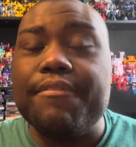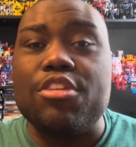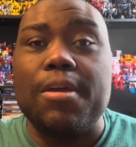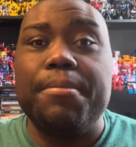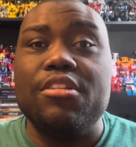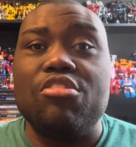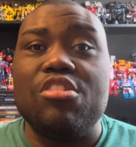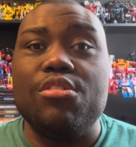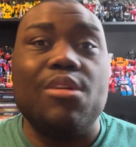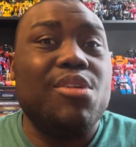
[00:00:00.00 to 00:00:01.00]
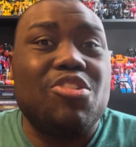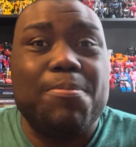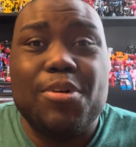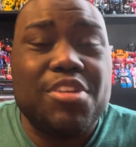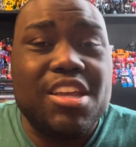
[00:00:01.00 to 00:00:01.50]
a chip on his shoulder, which you're
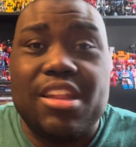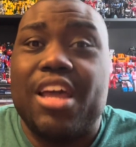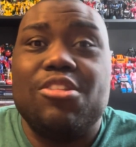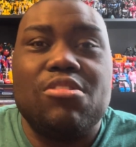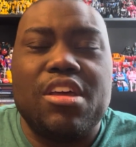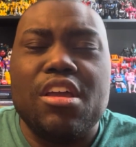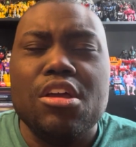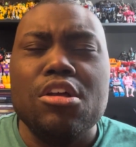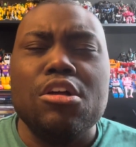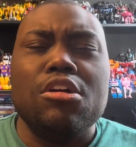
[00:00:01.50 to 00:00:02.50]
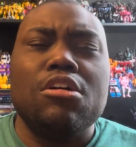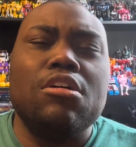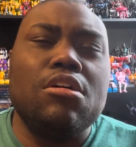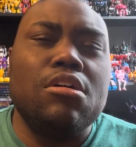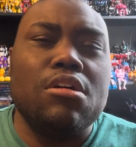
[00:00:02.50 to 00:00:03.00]
supposed to get an attitude like,
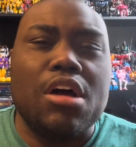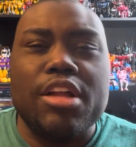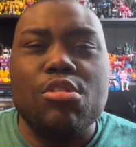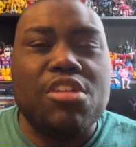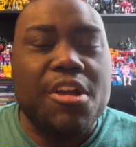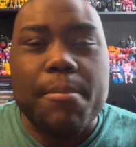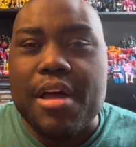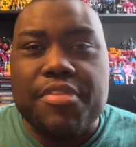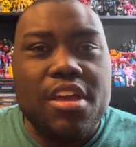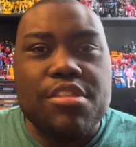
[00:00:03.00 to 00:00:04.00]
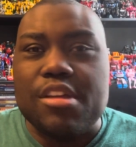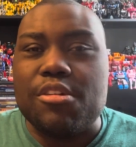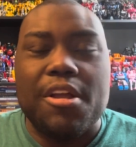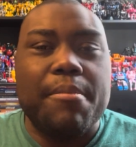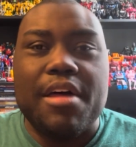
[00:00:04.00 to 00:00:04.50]
I don't care about this, I don't
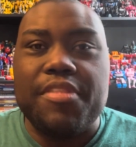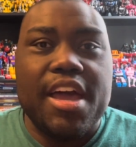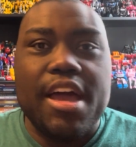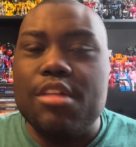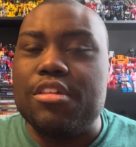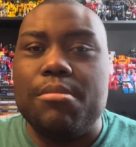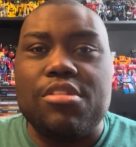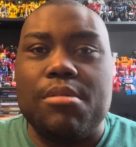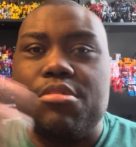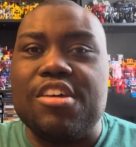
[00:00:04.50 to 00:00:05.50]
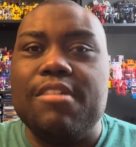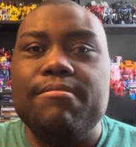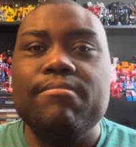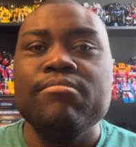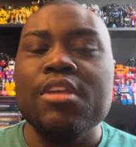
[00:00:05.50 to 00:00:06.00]
care about that, something, something,
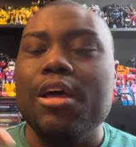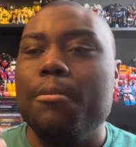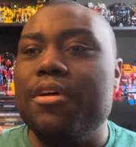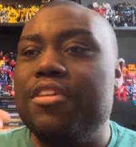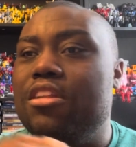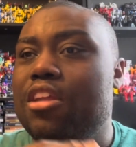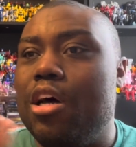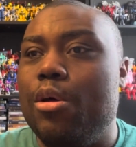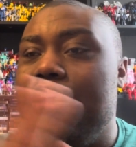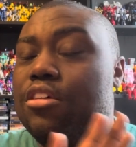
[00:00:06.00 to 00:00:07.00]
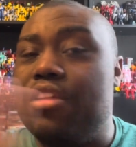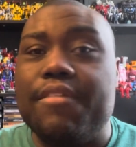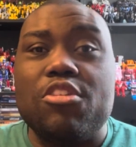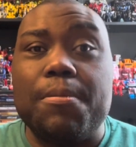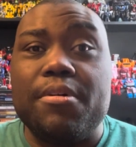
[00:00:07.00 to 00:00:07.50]
something. But then, no, he doesn't have
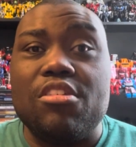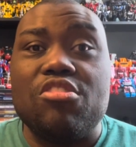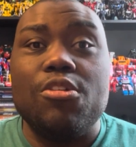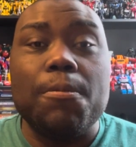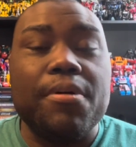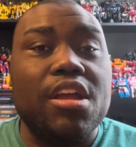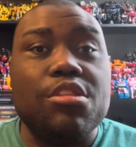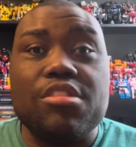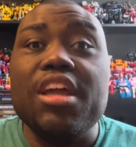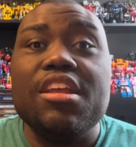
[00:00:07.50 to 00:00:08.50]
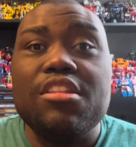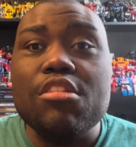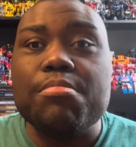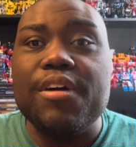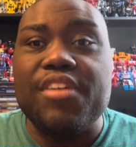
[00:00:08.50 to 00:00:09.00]
a chip on his shoulder. But instead, in
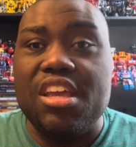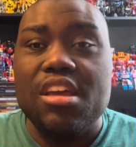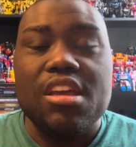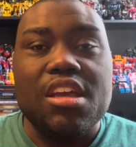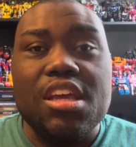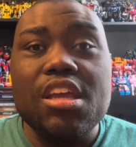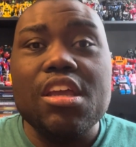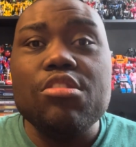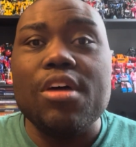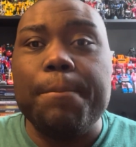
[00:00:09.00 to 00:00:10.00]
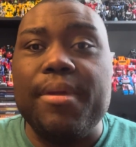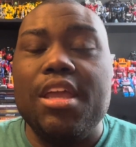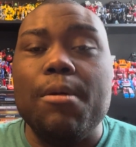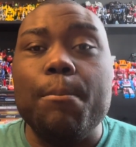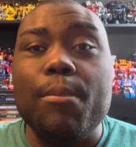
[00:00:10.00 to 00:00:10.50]
this movie, he ends up
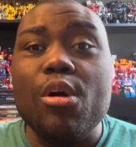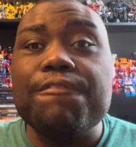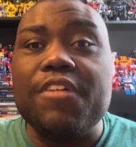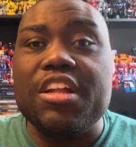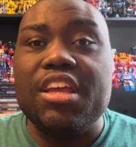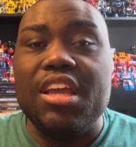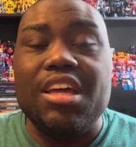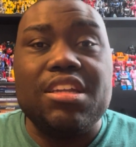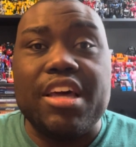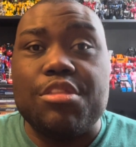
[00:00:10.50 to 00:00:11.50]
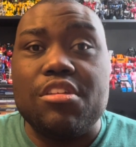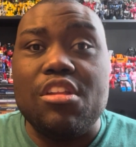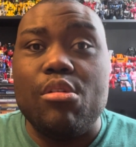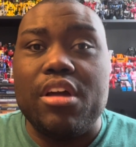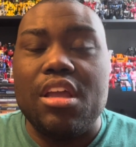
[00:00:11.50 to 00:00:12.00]
being more funny and less
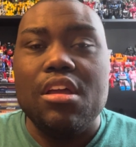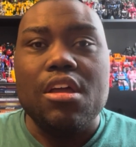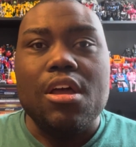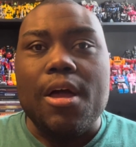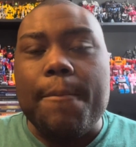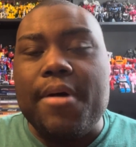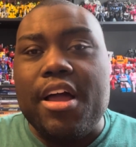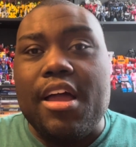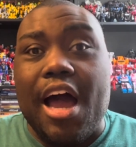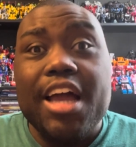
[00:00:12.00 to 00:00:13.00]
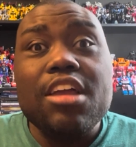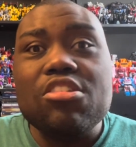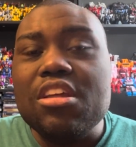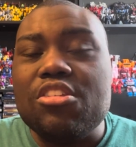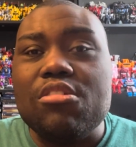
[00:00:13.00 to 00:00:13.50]
annoying. But I
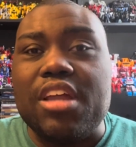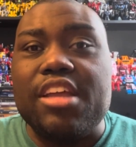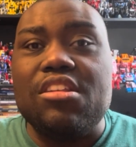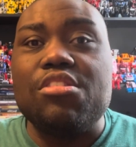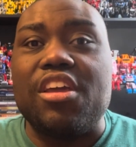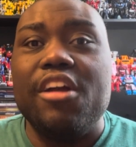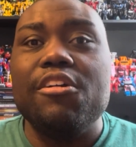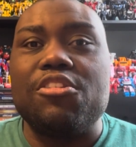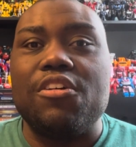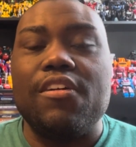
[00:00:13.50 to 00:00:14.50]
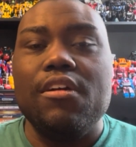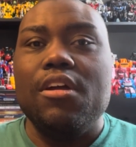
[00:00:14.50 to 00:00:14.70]
actually do like this character.